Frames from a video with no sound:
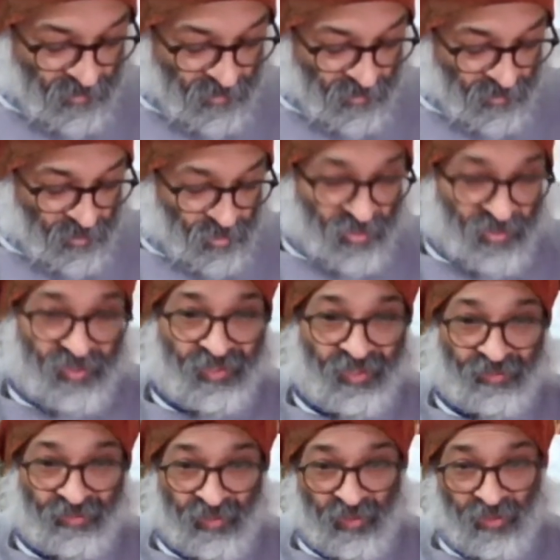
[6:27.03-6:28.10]
So this is
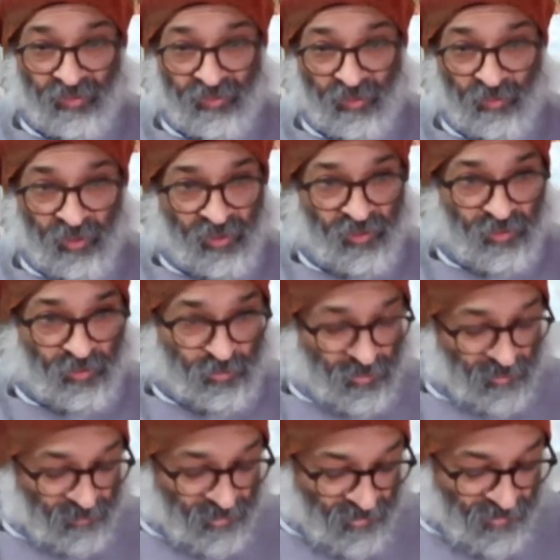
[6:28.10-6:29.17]
definitely something new
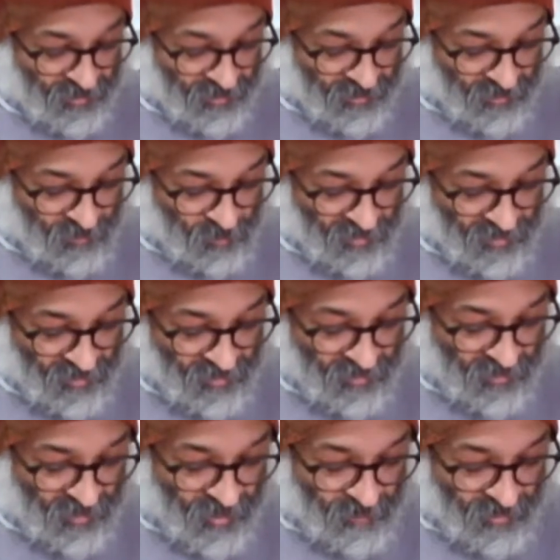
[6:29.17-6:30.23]
I'm trying with the
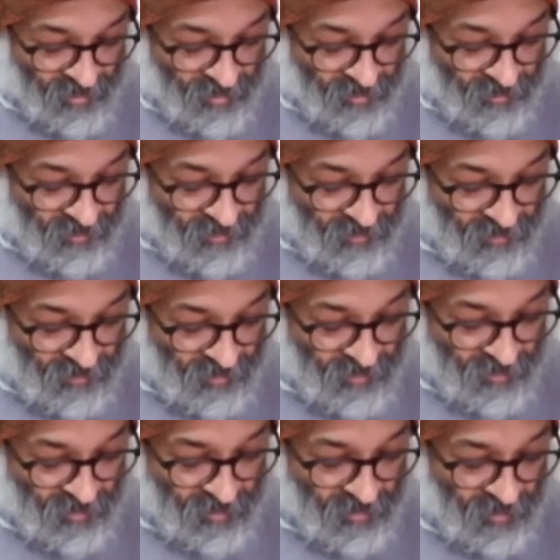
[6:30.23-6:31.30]
camera
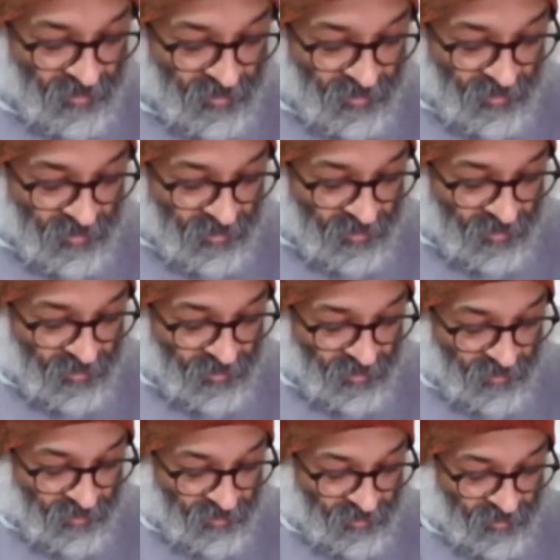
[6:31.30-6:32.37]
angles.
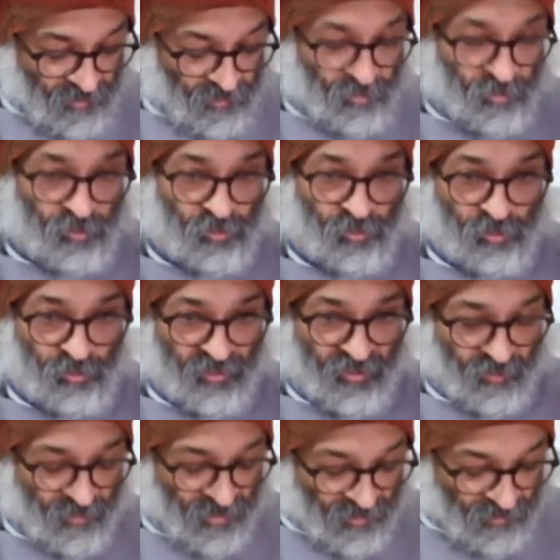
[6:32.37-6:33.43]
Trying to do two
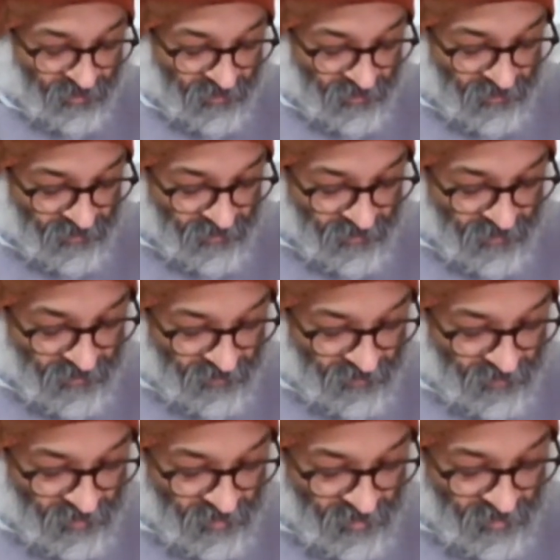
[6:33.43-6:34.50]
camera angles,
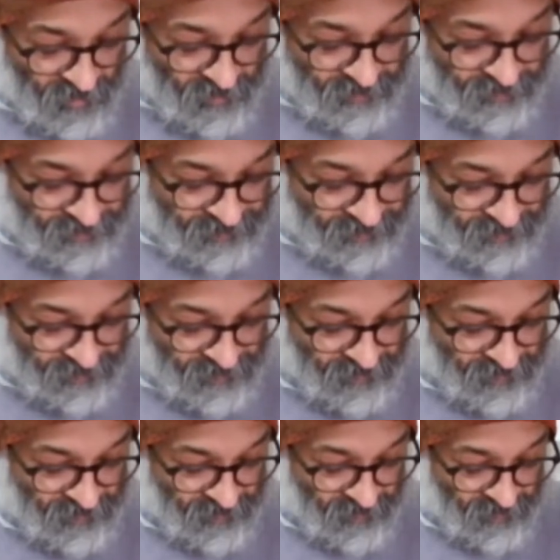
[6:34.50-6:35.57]
so
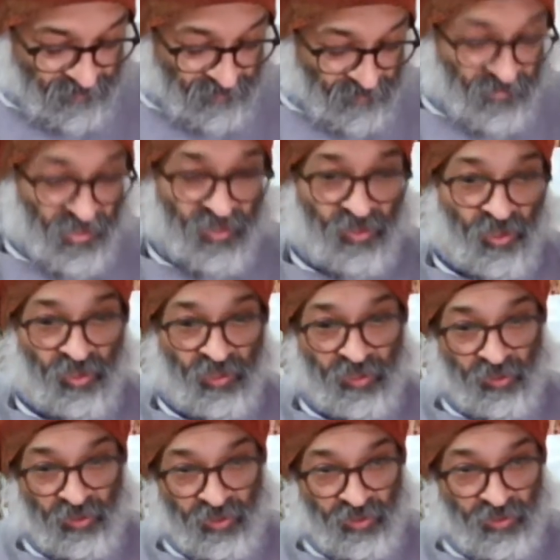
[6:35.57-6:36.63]
not that
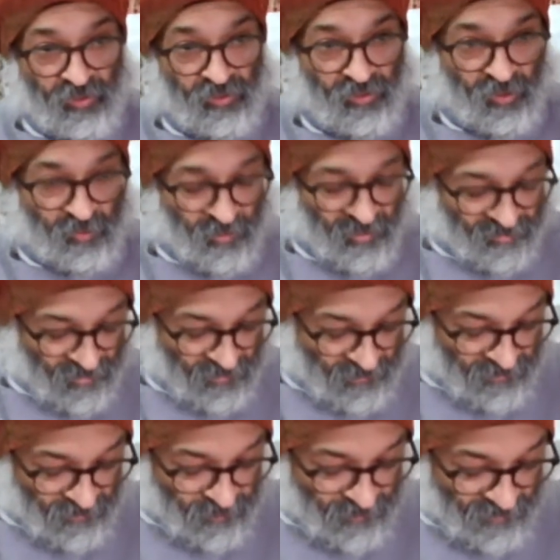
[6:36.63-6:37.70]
you need to see my
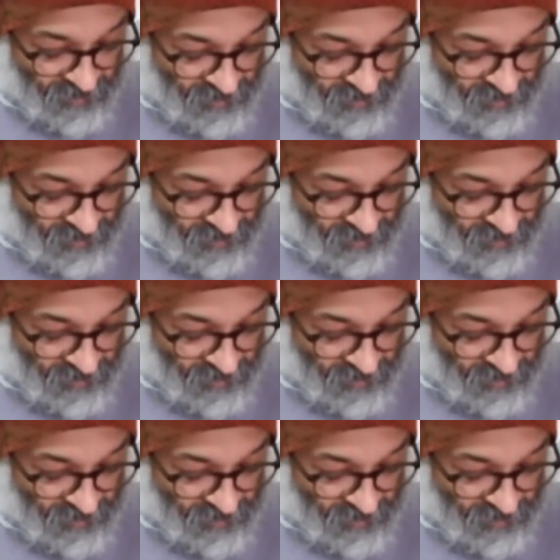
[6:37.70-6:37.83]
face, but